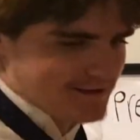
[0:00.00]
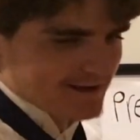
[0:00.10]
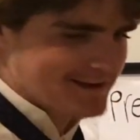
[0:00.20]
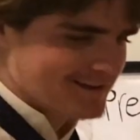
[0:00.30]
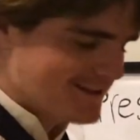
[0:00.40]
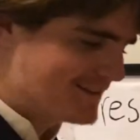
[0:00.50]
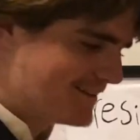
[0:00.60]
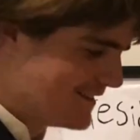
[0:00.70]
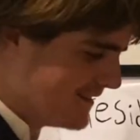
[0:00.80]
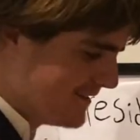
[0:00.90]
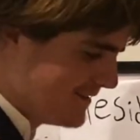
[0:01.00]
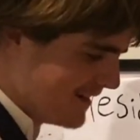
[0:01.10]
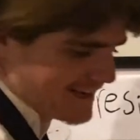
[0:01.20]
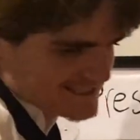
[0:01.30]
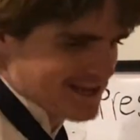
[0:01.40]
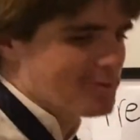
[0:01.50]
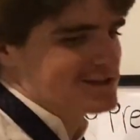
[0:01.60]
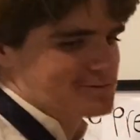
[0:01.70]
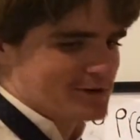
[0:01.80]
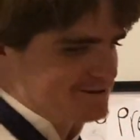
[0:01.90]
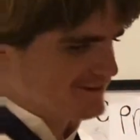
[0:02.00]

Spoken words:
I guess that was pretty